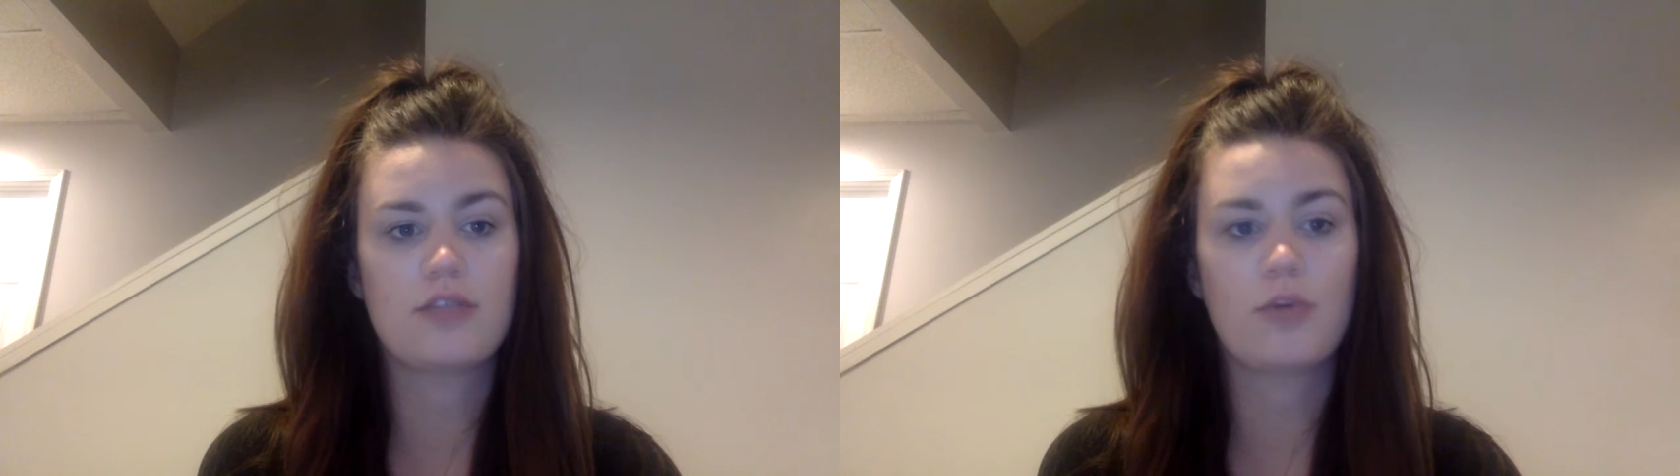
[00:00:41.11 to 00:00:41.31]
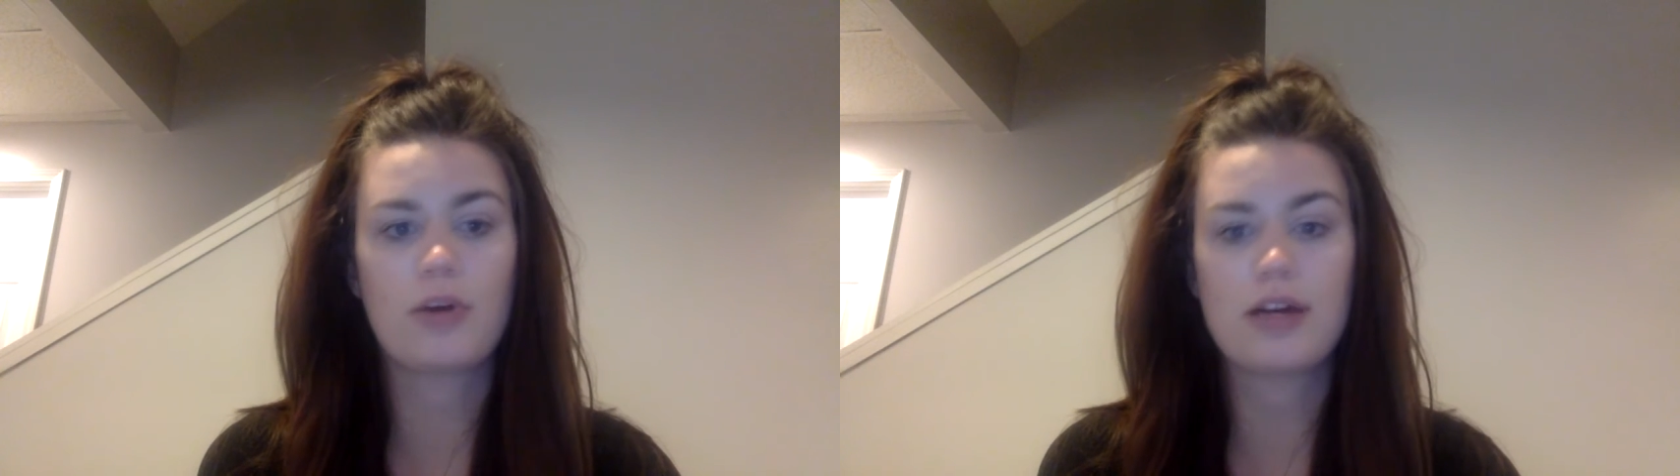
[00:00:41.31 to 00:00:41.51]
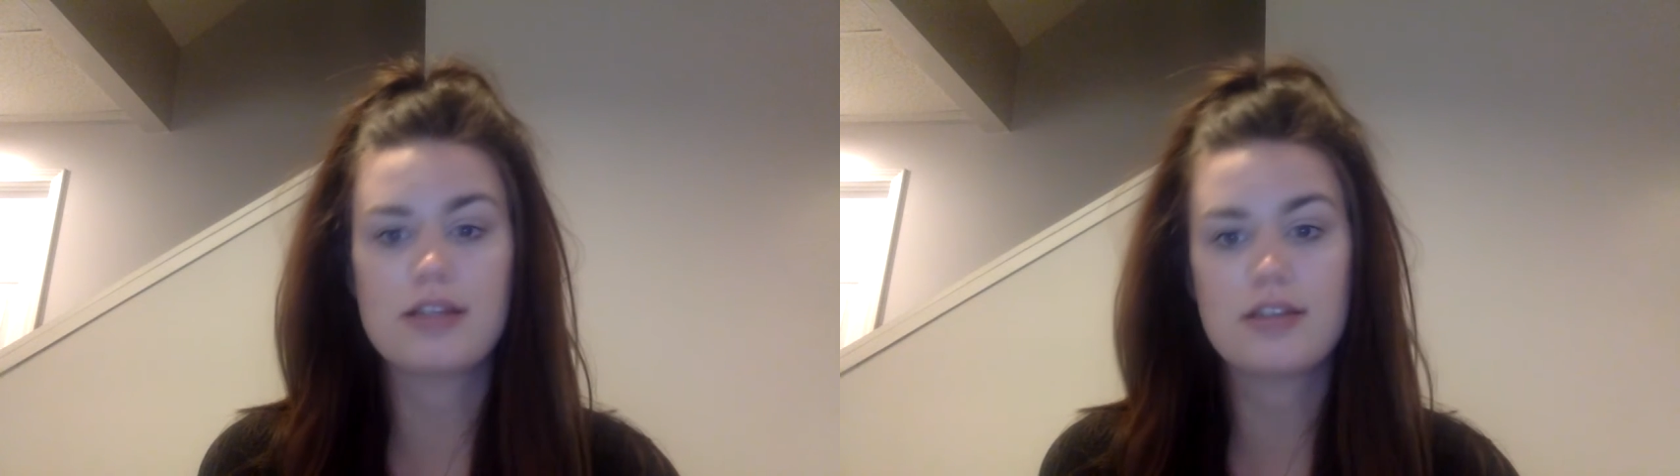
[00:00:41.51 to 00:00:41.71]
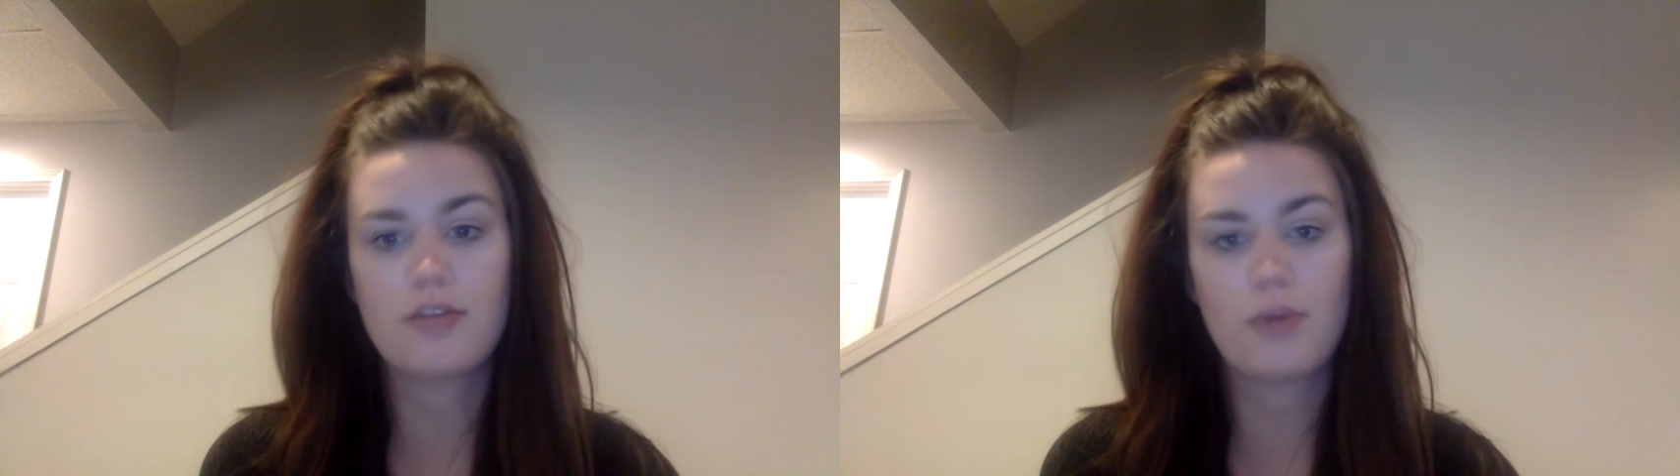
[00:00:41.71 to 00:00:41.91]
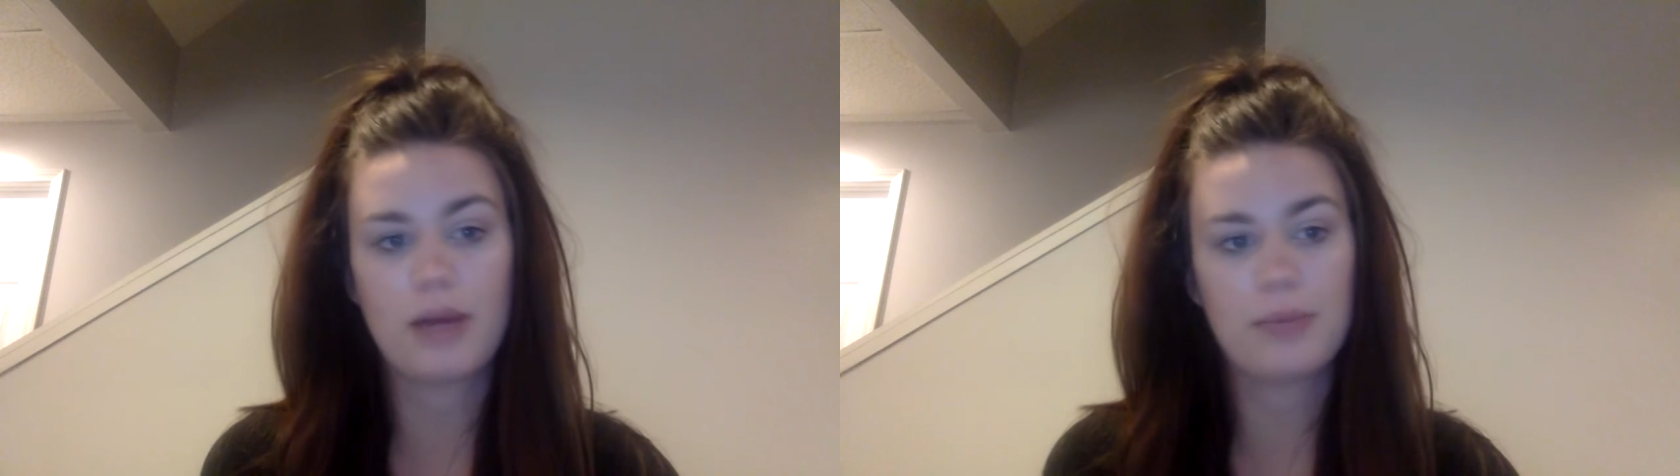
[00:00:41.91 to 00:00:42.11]
4 glasses
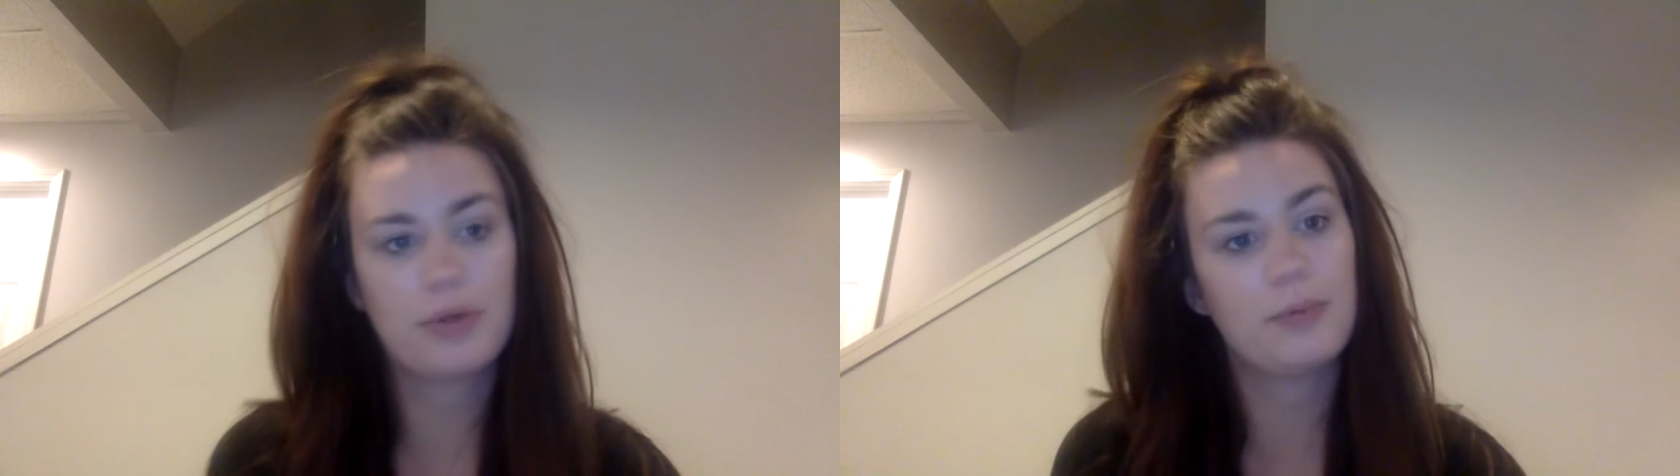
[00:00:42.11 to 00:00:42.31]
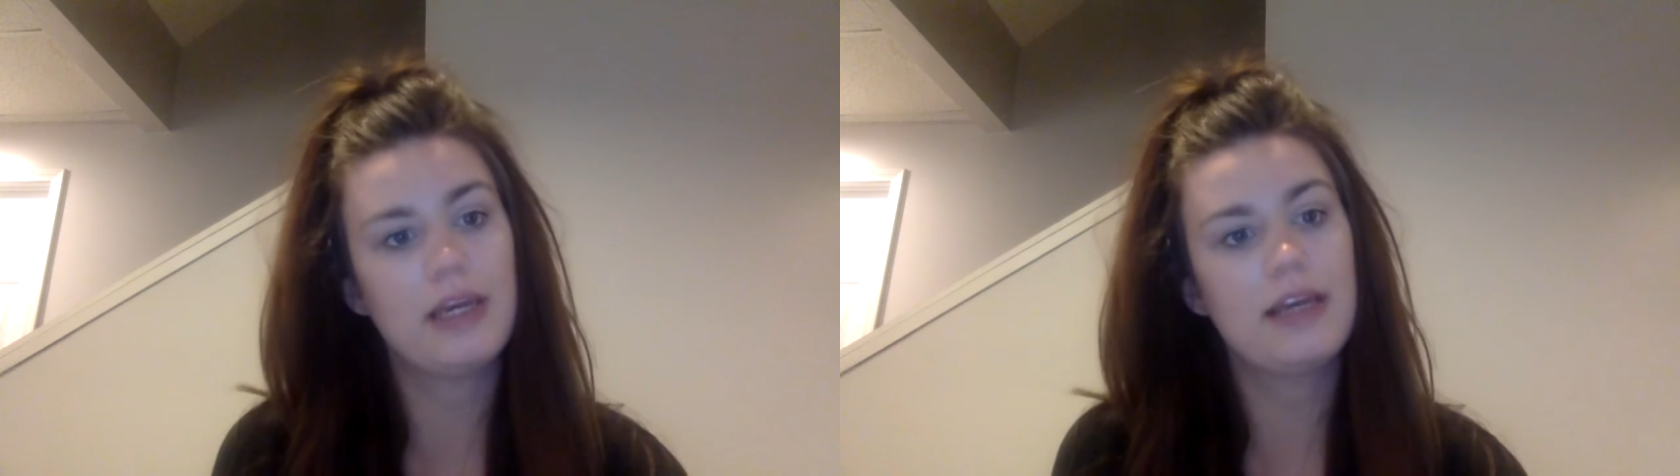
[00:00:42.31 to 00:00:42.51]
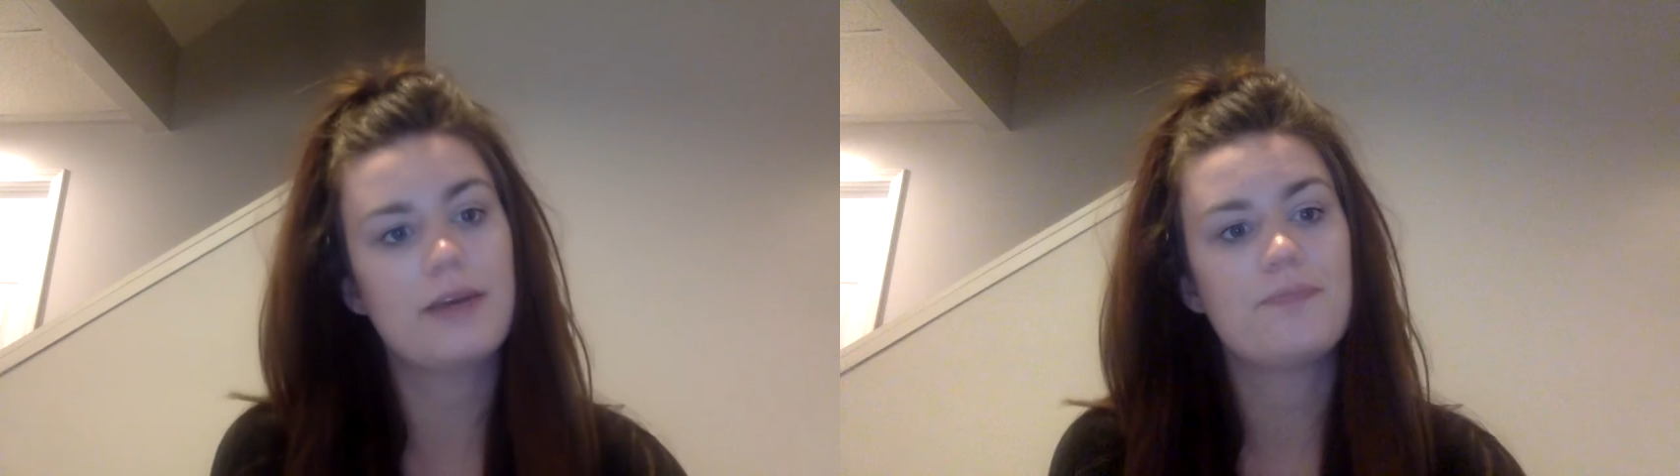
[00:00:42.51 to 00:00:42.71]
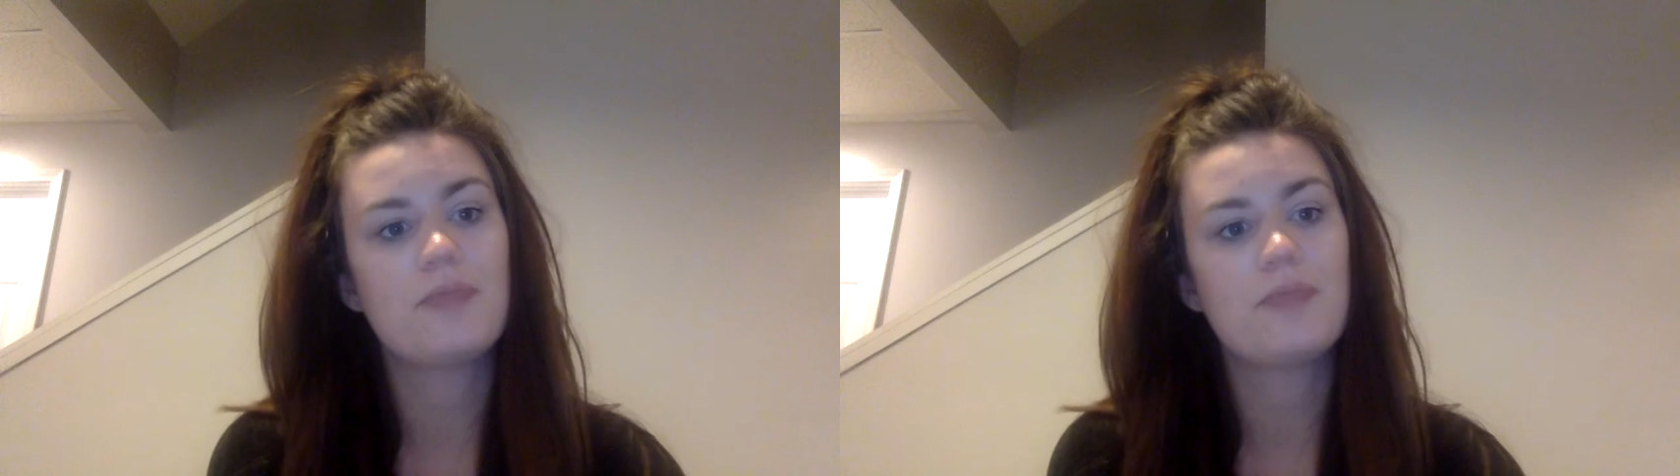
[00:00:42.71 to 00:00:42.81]
of wine per week.